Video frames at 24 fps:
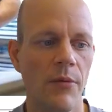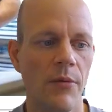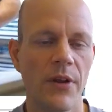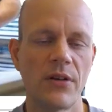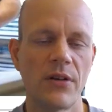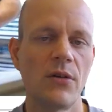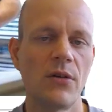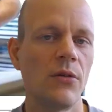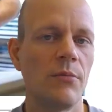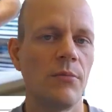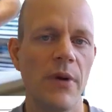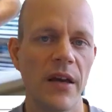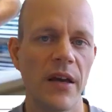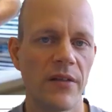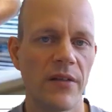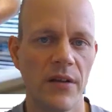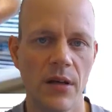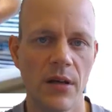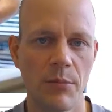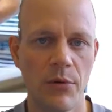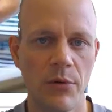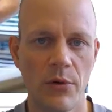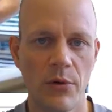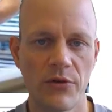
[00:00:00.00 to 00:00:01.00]
that could make
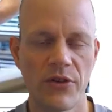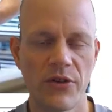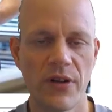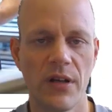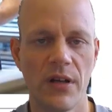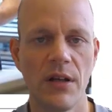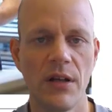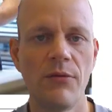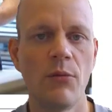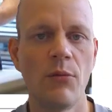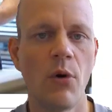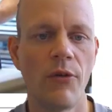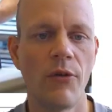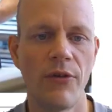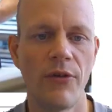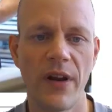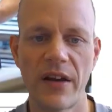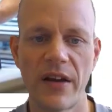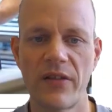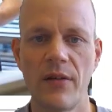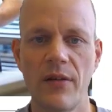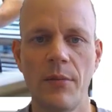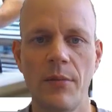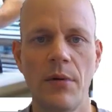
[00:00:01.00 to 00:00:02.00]
the approach then even more
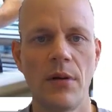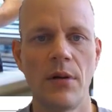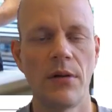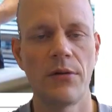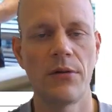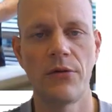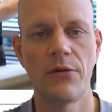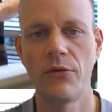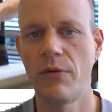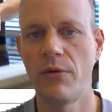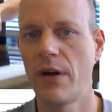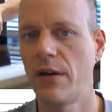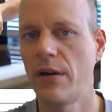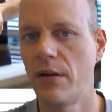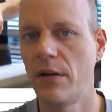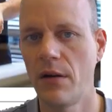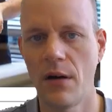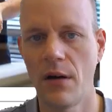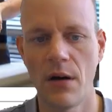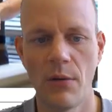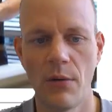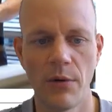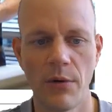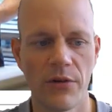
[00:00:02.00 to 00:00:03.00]
flexible to run
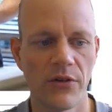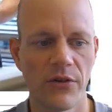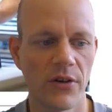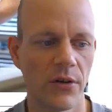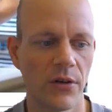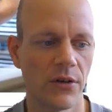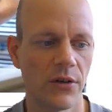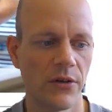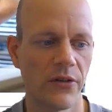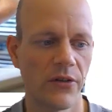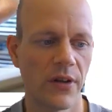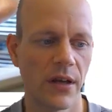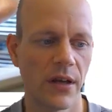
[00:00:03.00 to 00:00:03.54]
with shorter